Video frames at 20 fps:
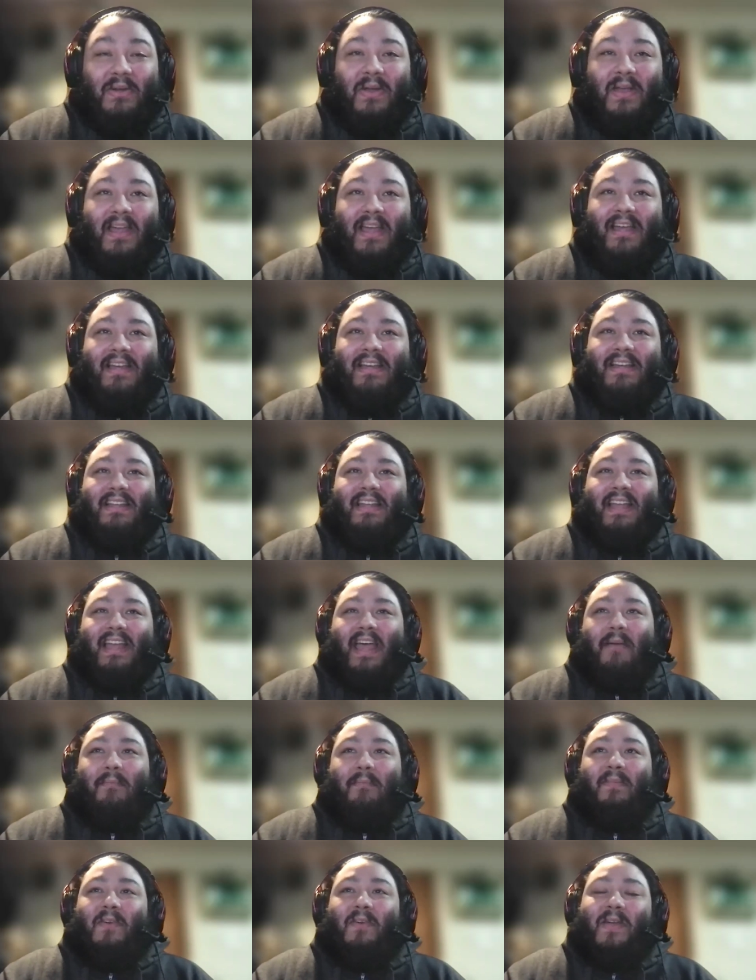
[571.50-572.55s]
uh,
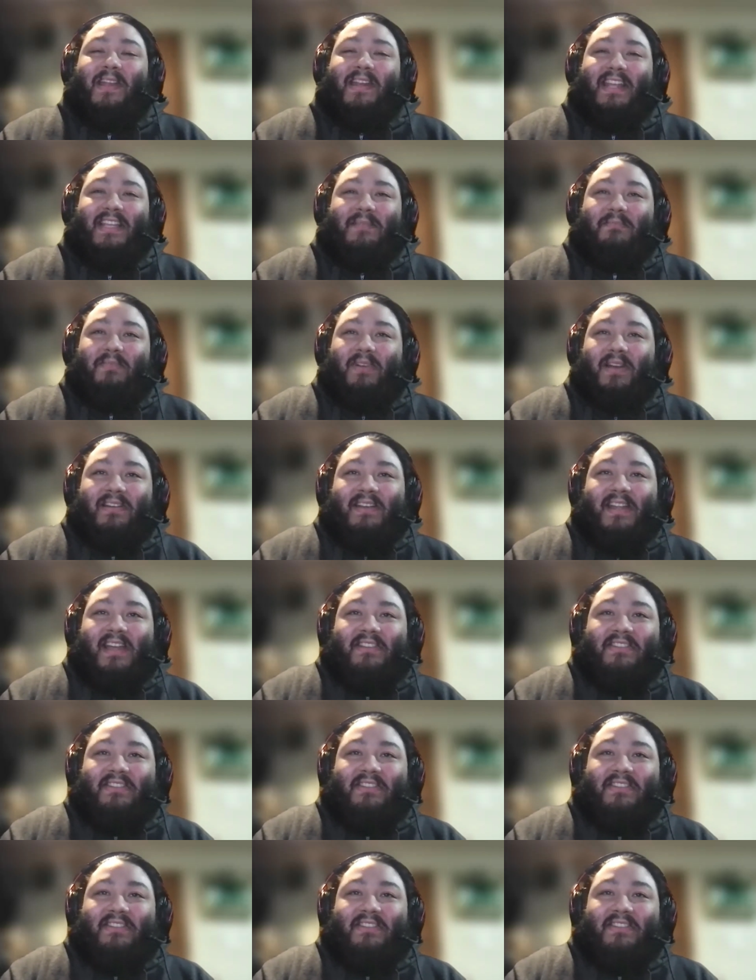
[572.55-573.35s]
I'm working at Sprout now.